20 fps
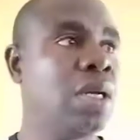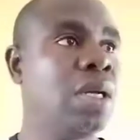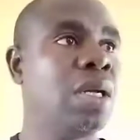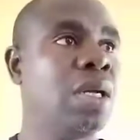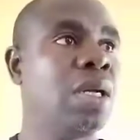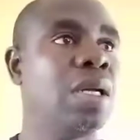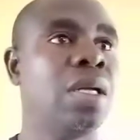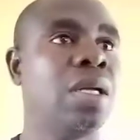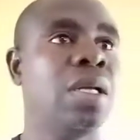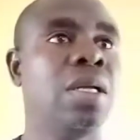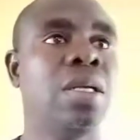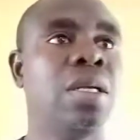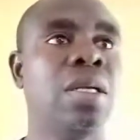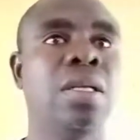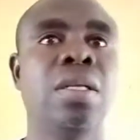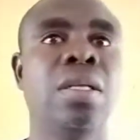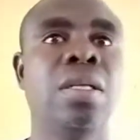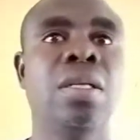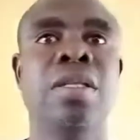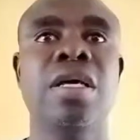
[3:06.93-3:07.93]
the
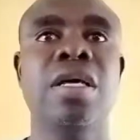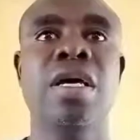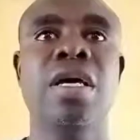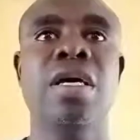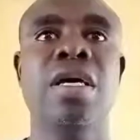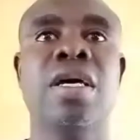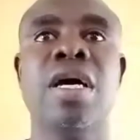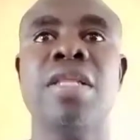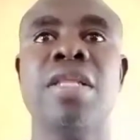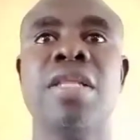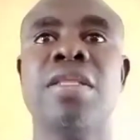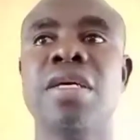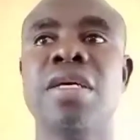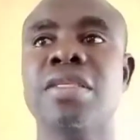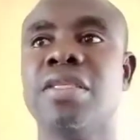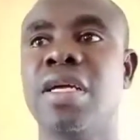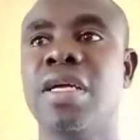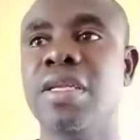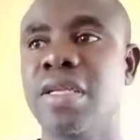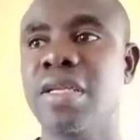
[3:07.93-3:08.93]
Catholics and the
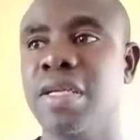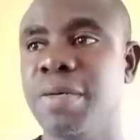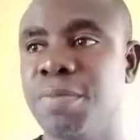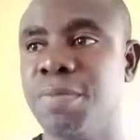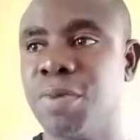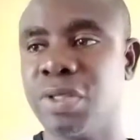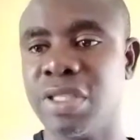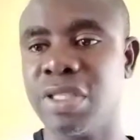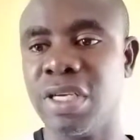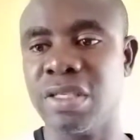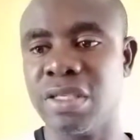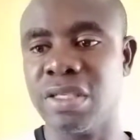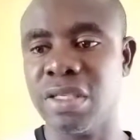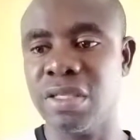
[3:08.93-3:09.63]
Protestants,